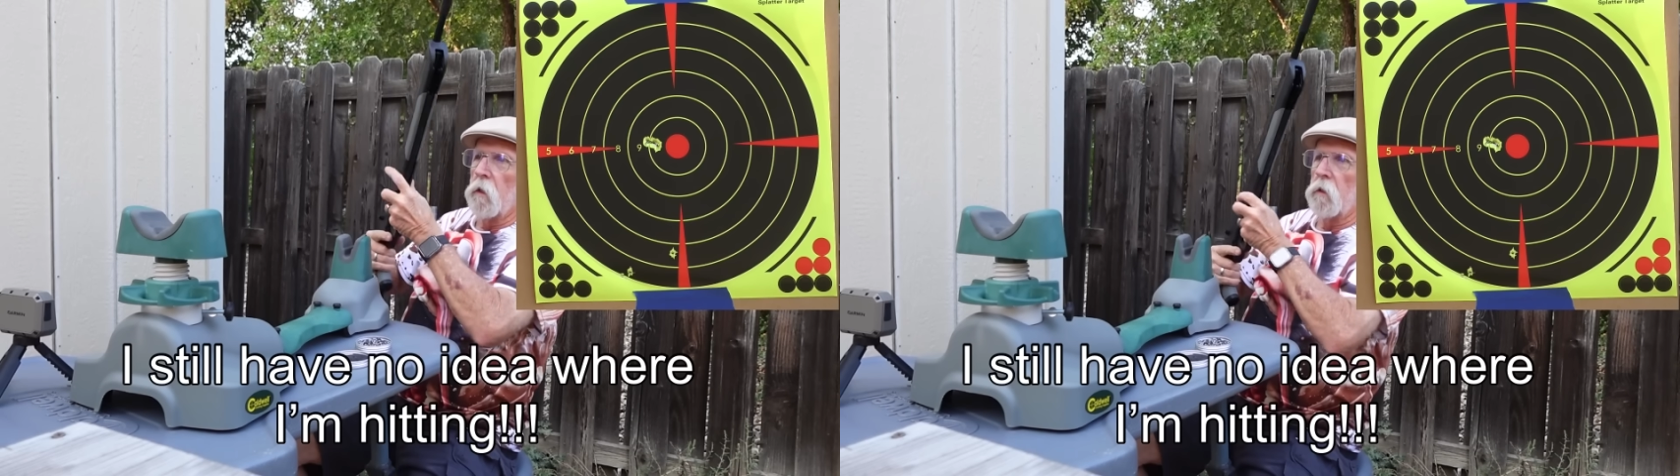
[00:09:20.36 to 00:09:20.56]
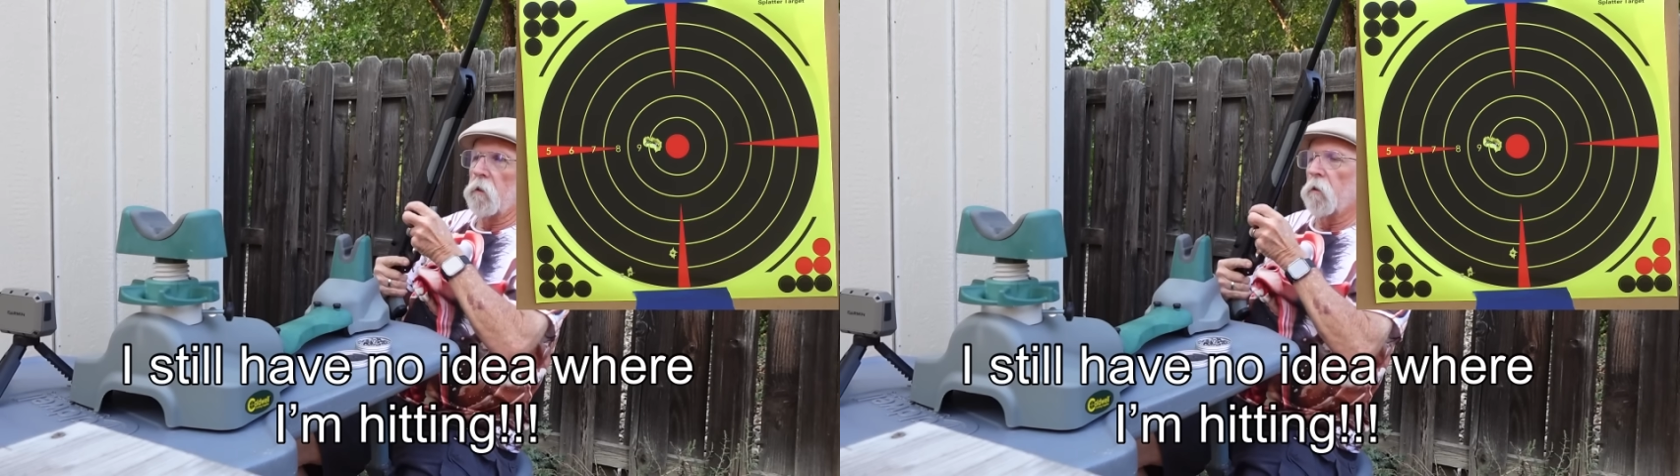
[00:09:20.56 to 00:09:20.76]

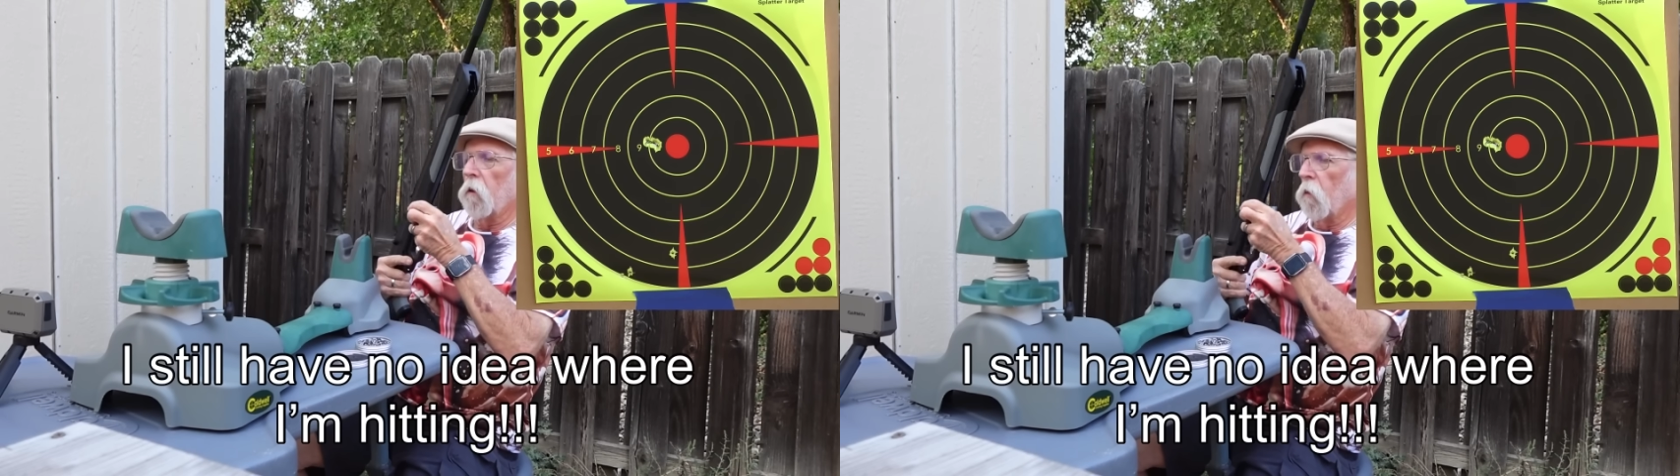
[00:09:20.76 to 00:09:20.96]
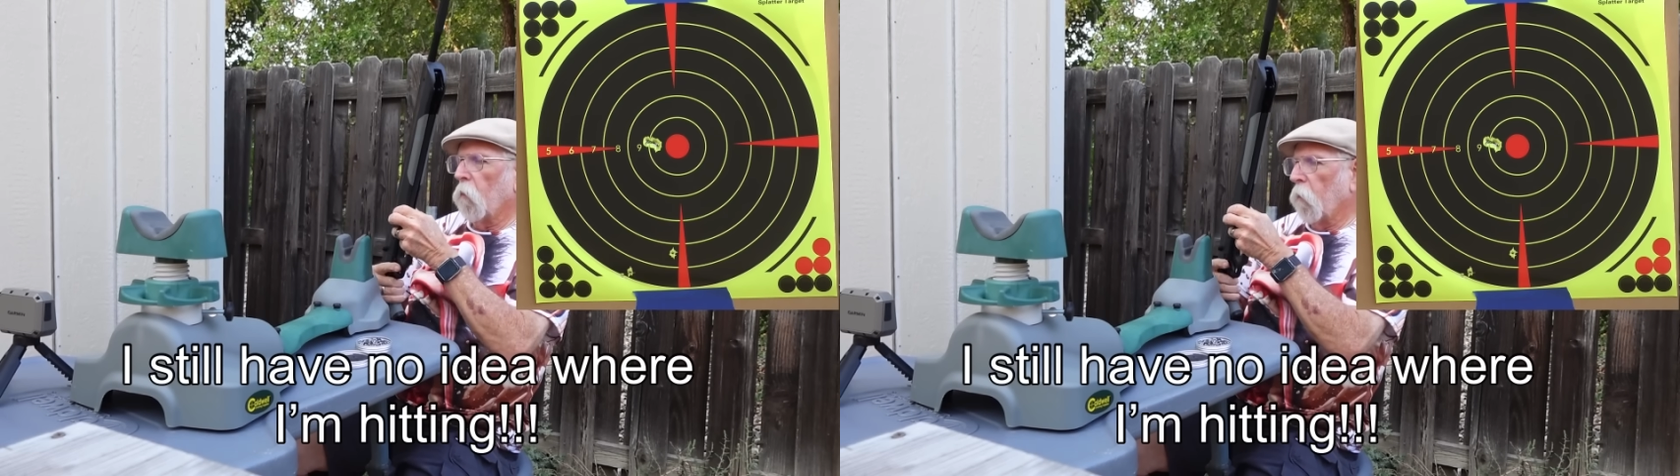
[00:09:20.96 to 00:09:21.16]

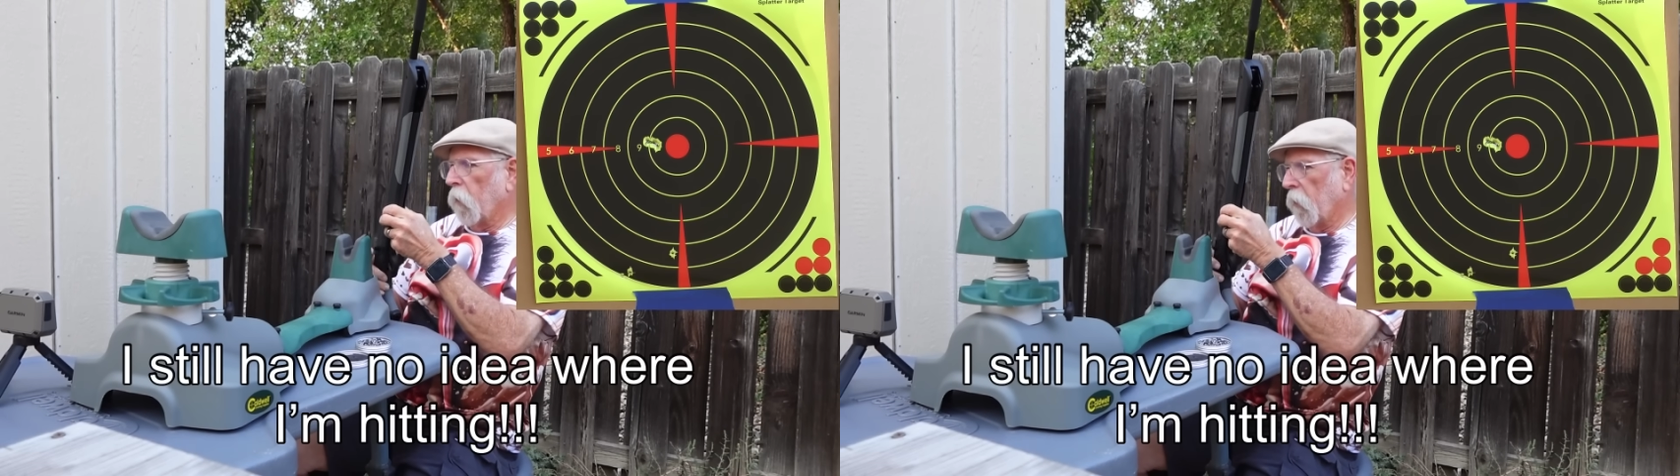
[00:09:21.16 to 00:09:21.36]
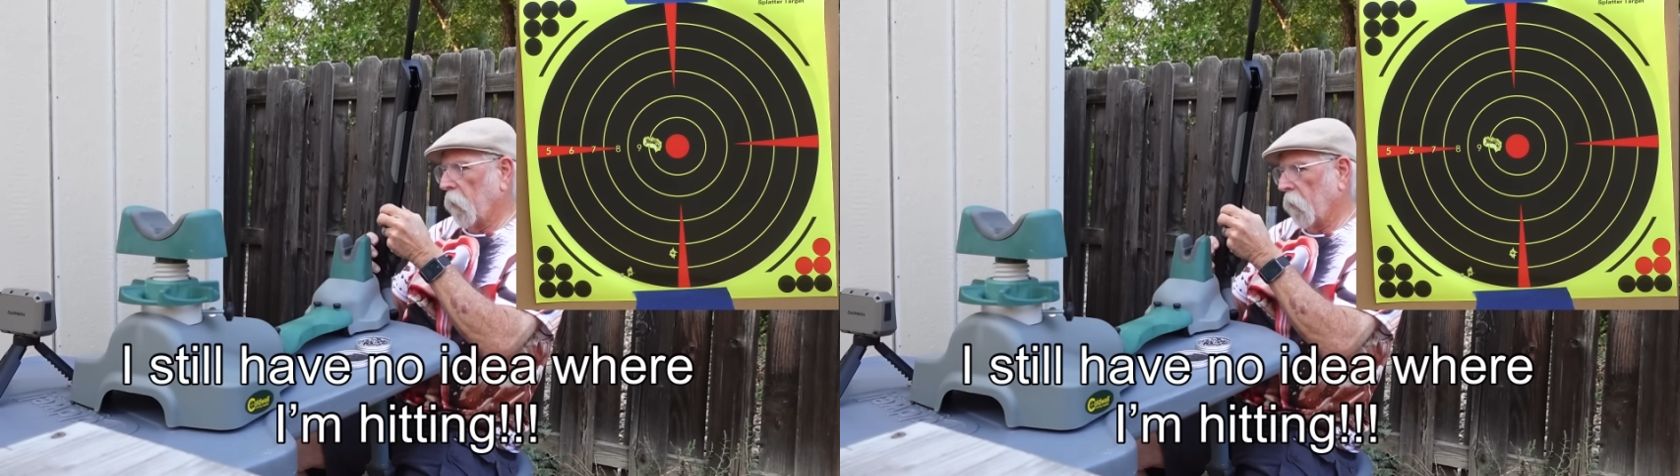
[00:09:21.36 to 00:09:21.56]
So
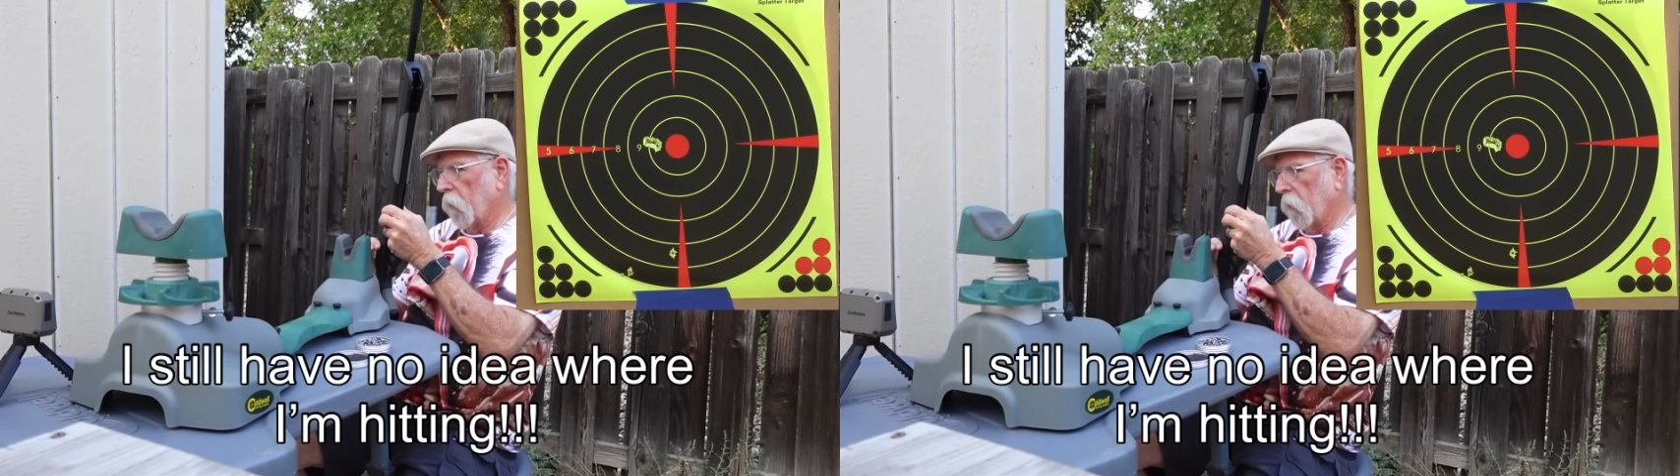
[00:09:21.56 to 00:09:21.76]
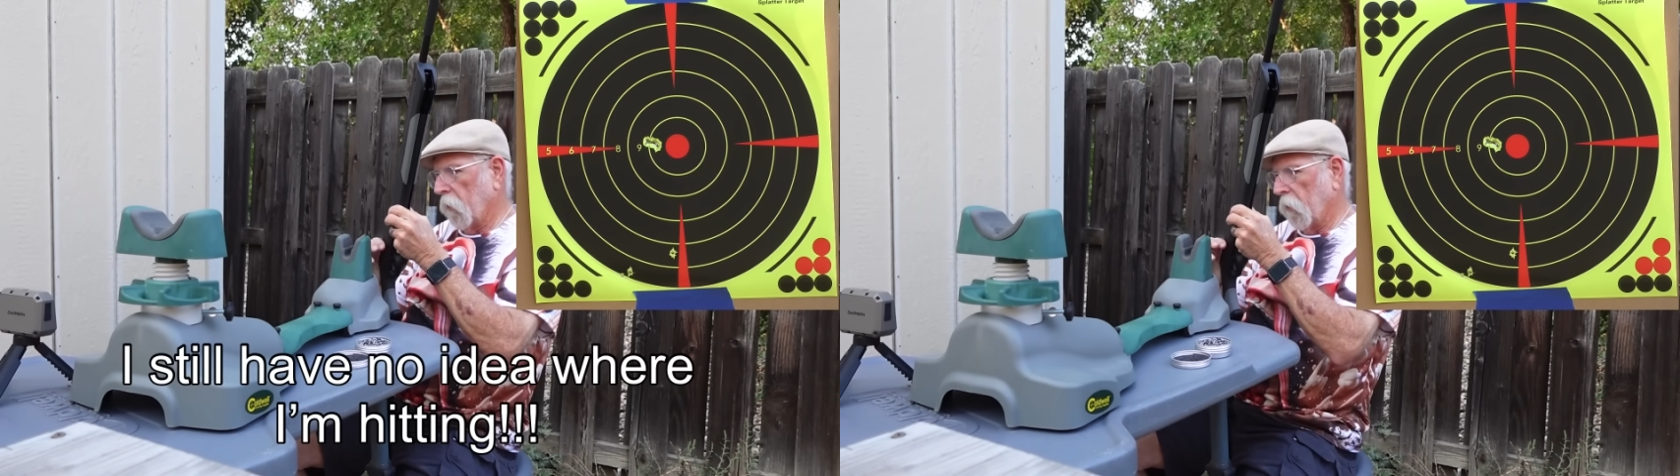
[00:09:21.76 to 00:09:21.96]

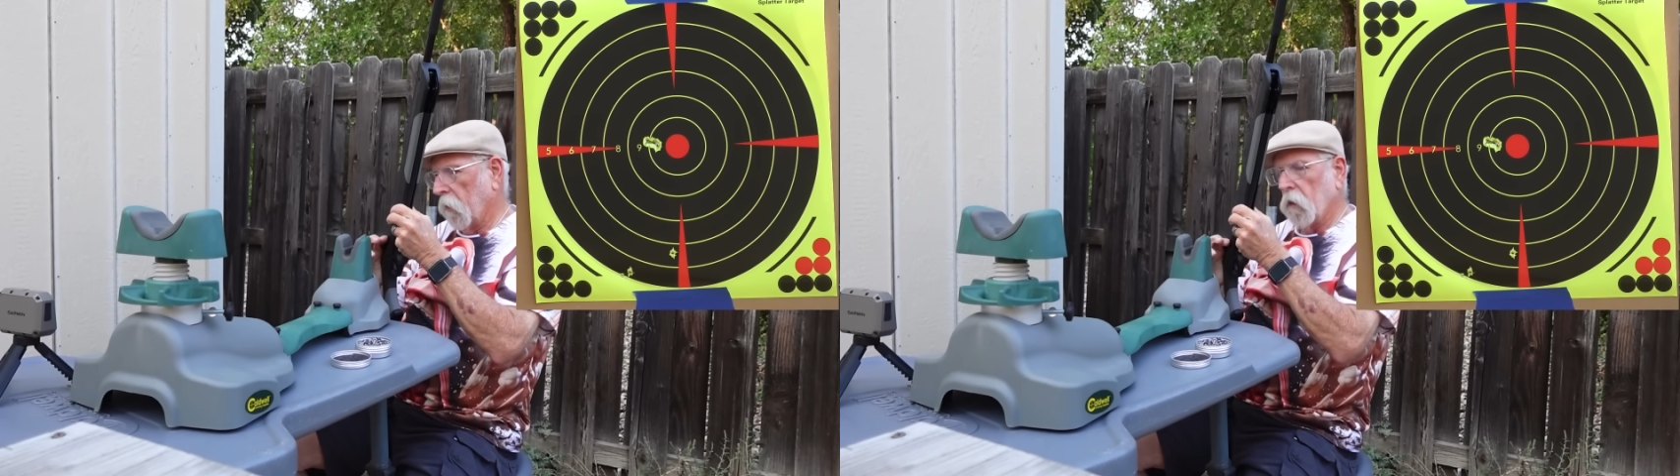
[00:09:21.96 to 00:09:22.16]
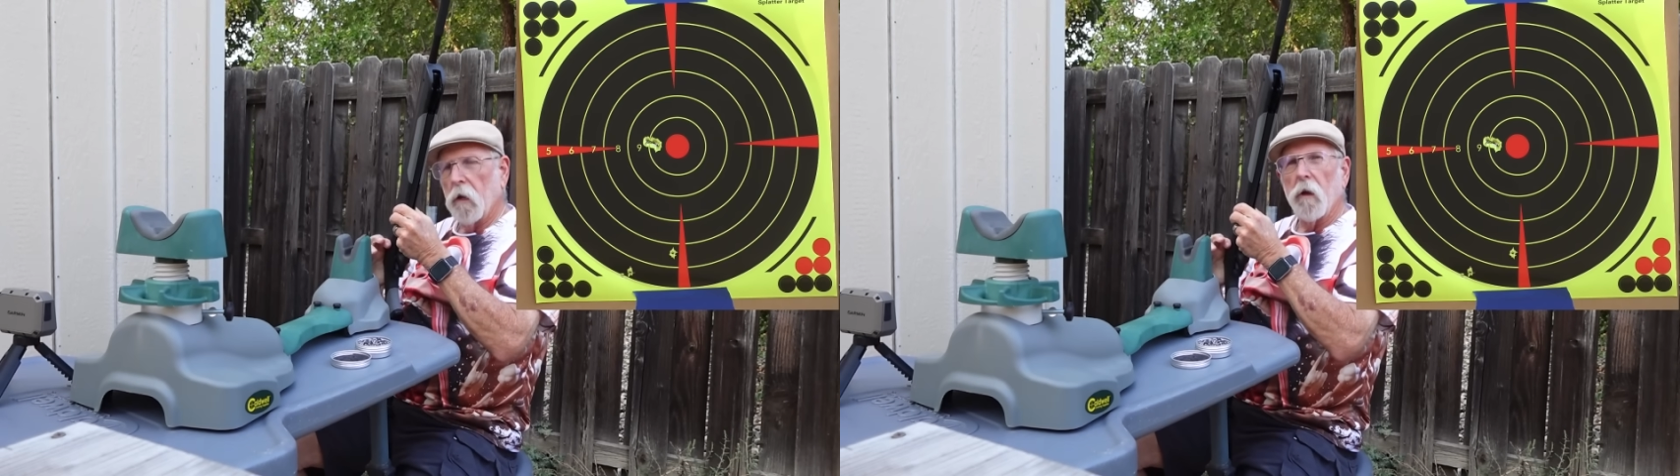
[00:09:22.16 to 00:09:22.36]

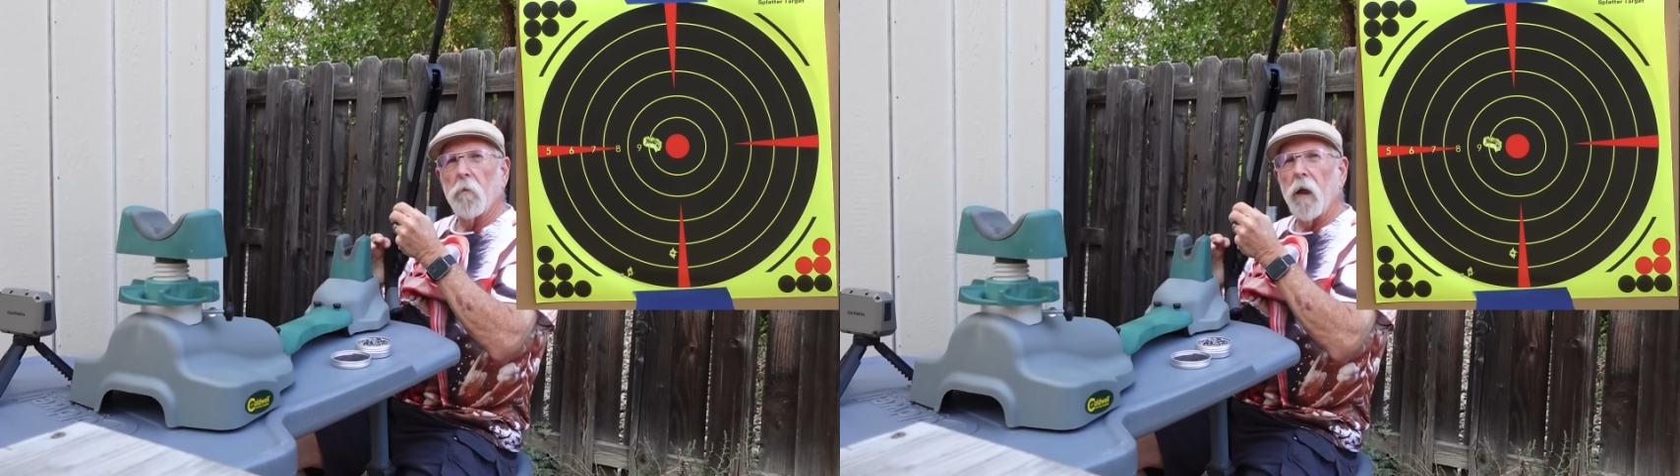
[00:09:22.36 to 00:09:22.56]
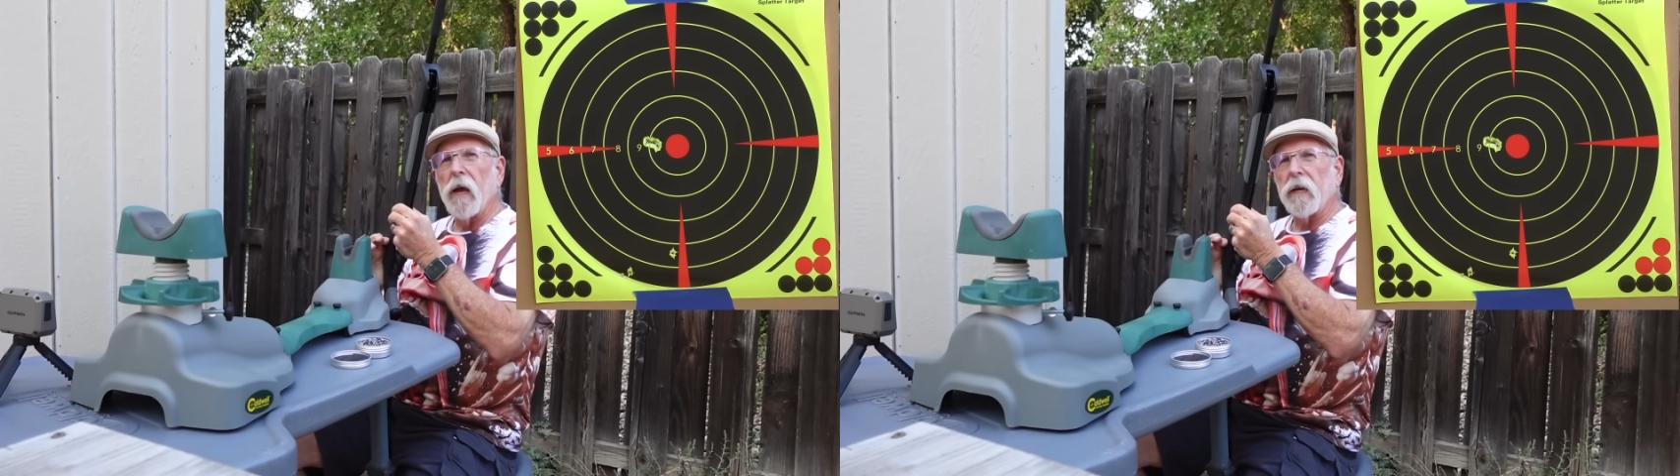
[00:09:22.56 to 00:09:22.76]

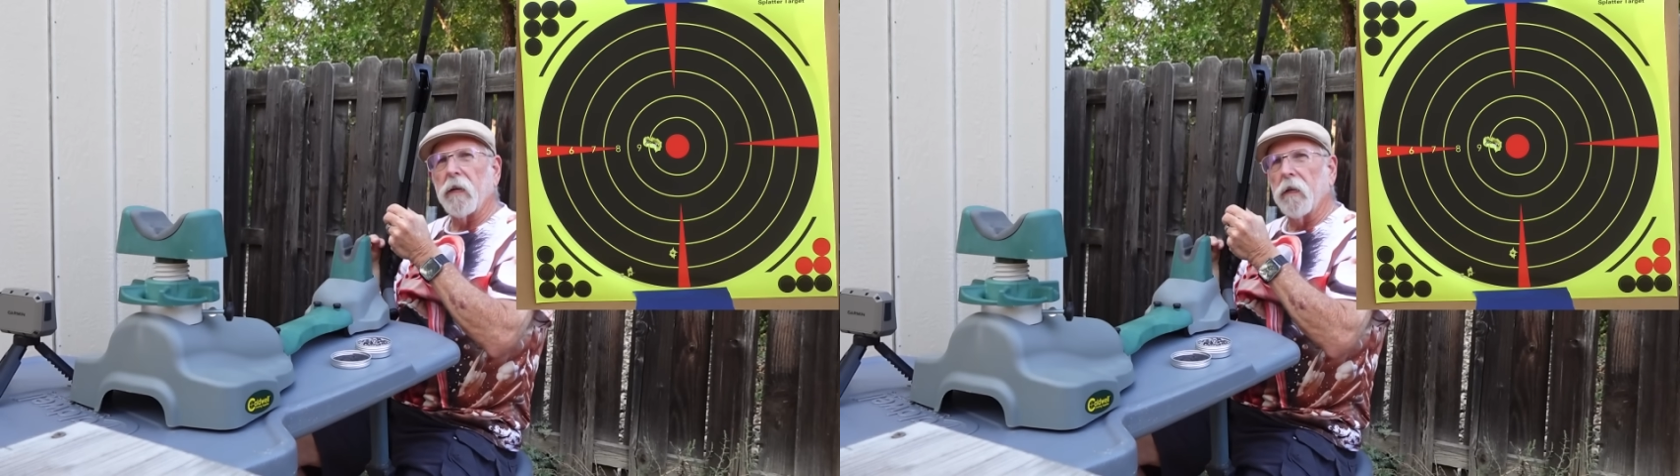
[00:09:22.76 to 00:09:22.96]
liking